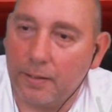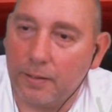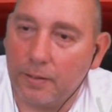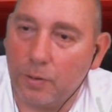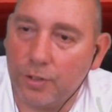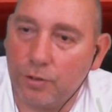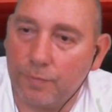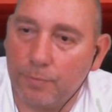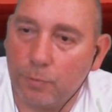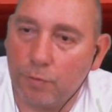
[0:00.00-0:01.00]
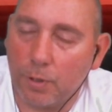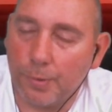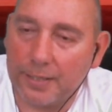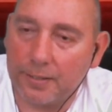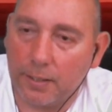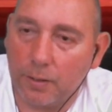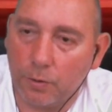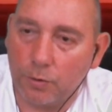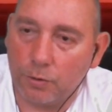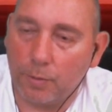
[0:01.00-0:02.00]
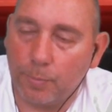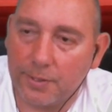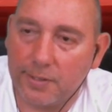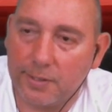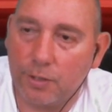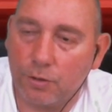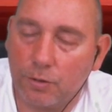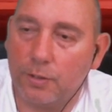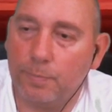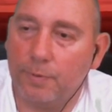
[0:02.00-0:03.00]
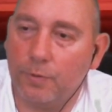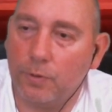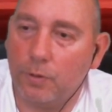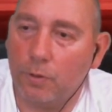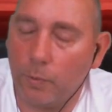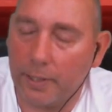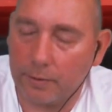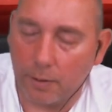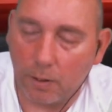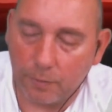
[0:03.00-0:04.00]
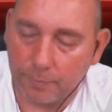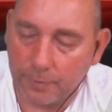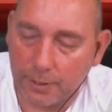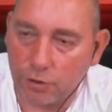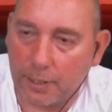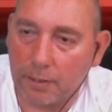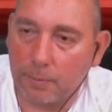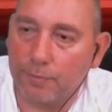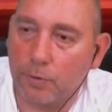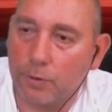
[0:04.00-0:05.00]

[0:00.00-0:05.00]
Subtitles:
Question from CrowXE, who's done a presentation on this before, well, on this channel before.